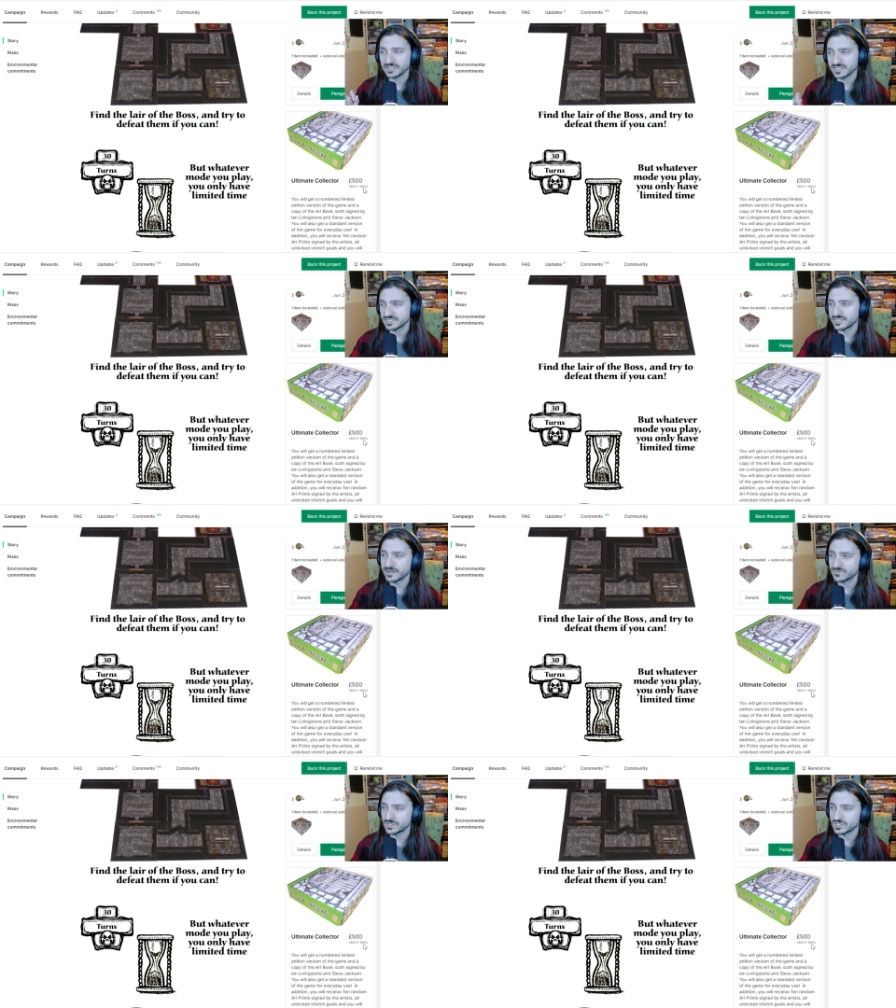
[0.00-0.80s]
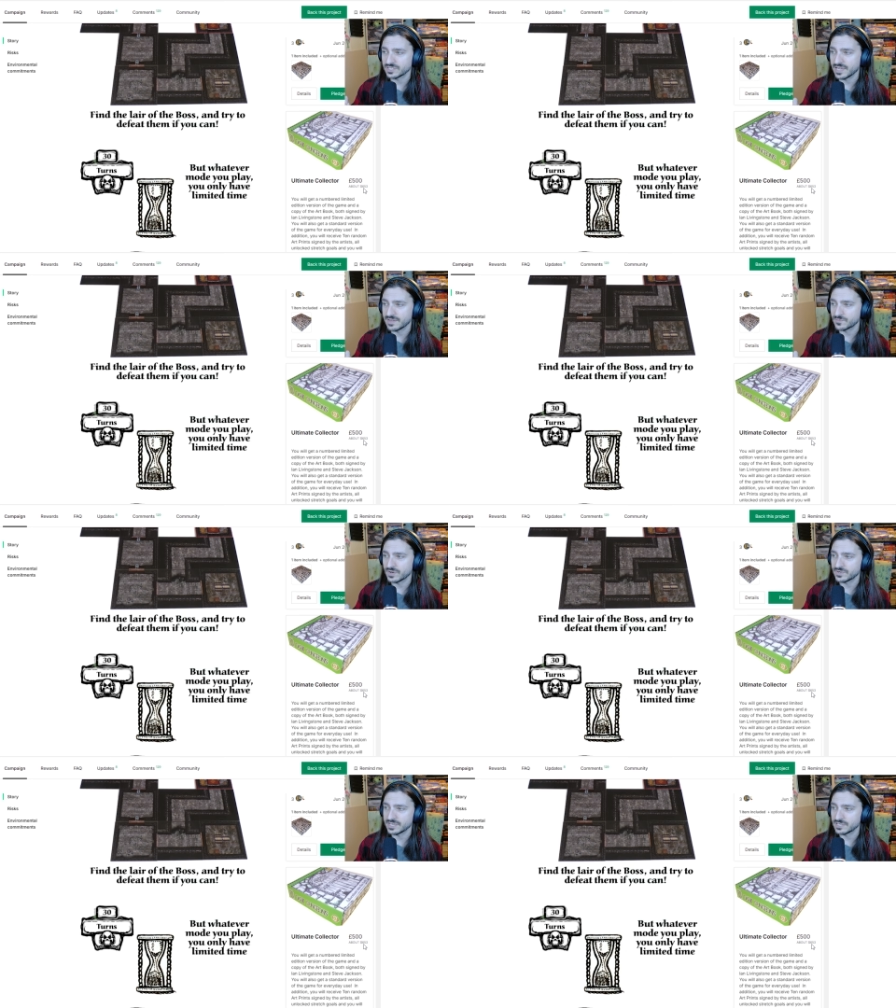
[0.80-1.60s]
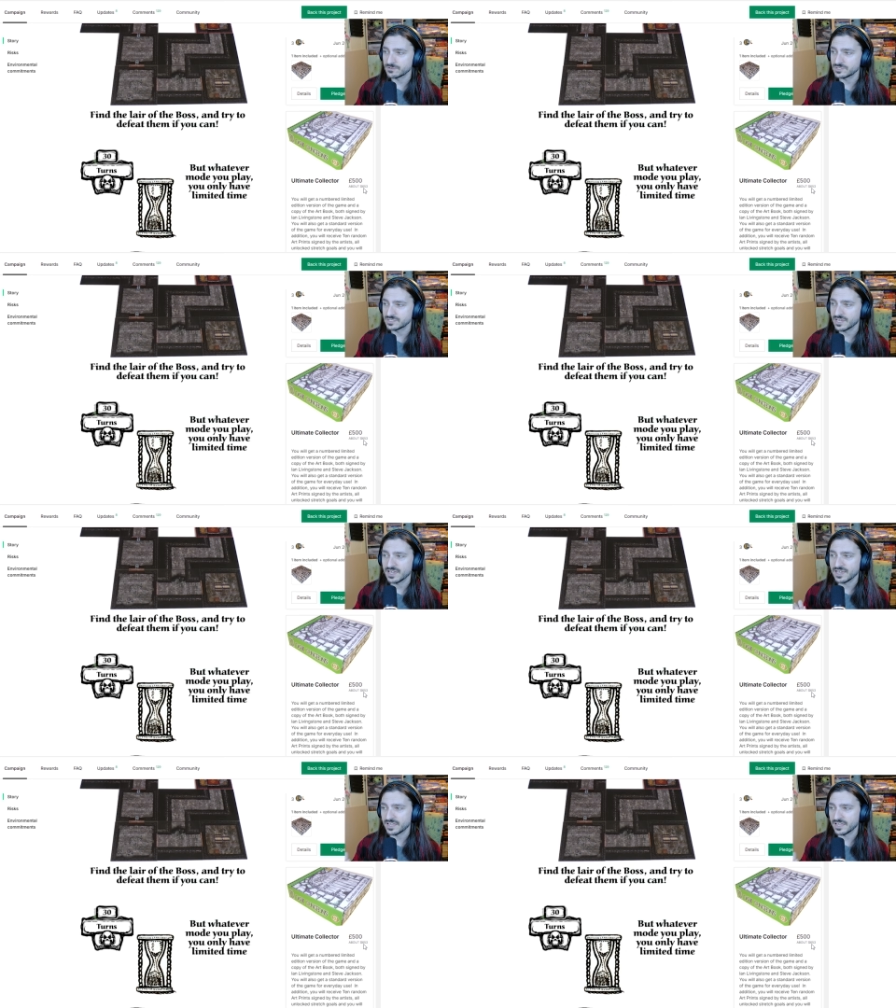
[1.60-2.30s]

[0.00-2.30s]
You'll get a standard version of the game for everyday use,